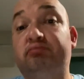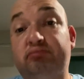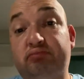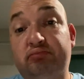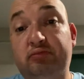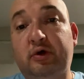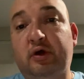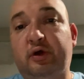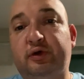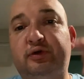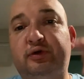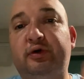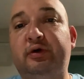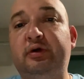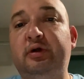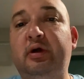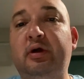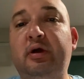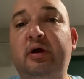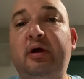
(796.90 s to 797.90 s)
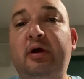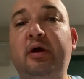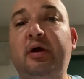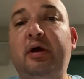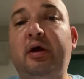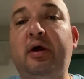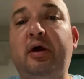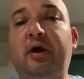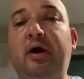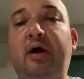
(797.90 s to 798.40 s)
cultured,
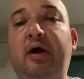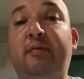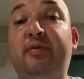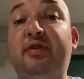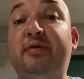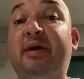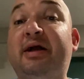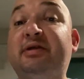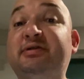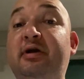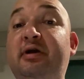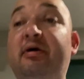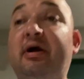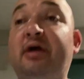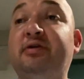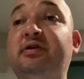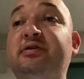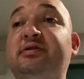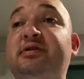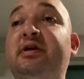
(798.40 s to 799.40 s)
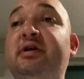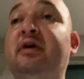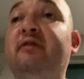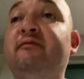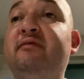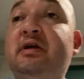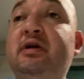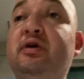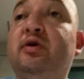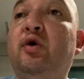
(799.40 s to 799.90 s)
the bacteria, I should say, of
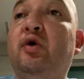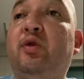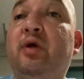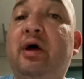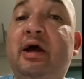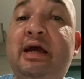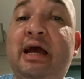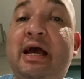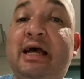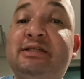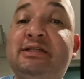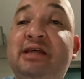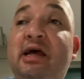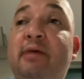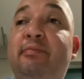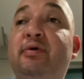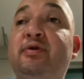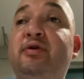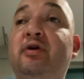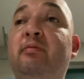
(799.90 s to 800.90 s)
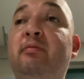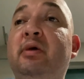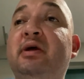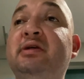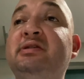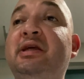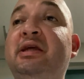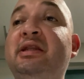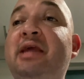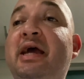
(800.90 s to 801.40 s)
E. coli, S.
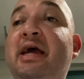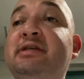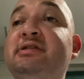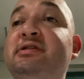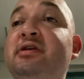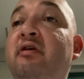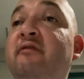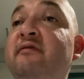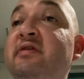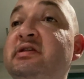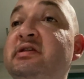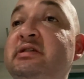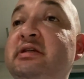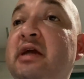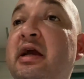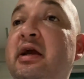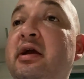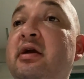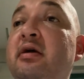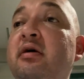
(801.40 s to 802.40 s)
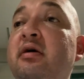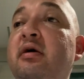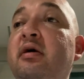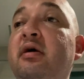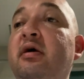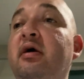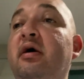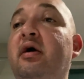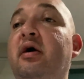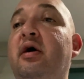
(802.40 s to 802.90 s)
epidermis, and S. cerevisiae
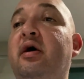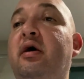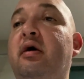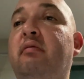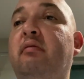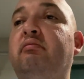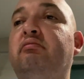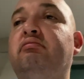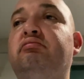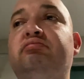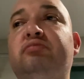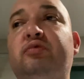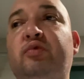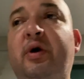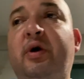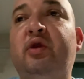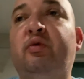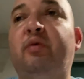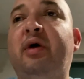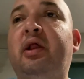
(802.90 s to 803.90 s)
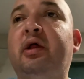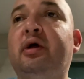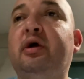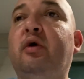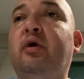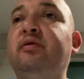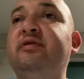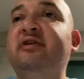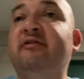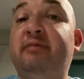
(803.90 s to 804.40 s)
quite a while
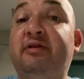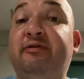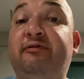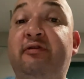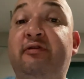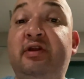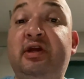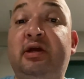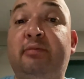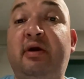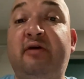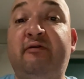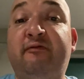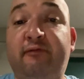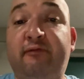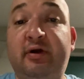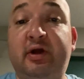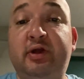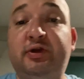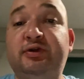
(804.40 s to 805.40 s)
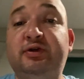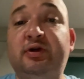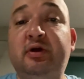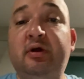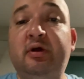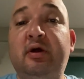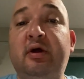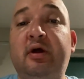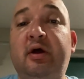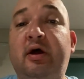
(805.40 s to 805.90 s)
ago. They've been sitting in my fridge
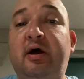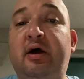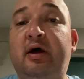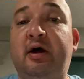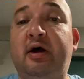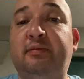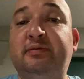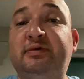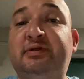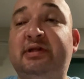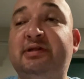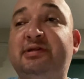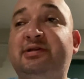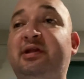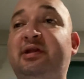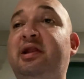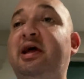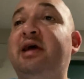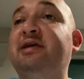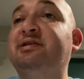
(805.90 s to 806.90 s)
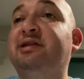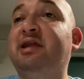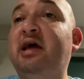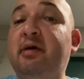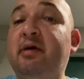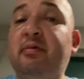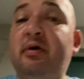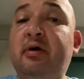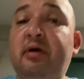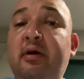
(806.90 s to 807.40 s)
since the last
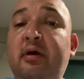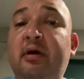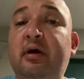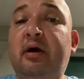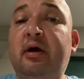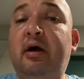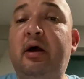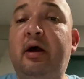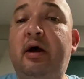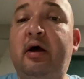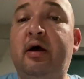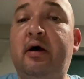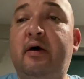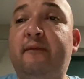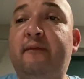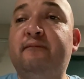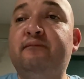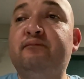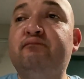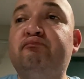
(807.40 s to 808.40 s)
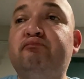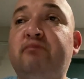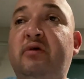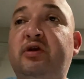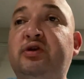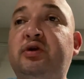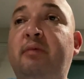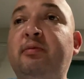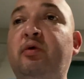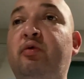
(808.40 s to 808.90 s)
lab.
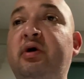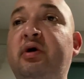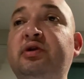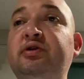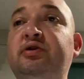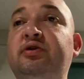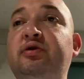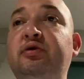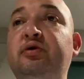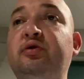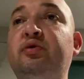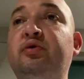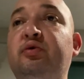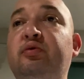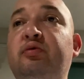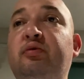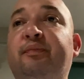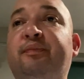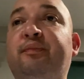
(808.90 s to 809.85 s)
So I'm going to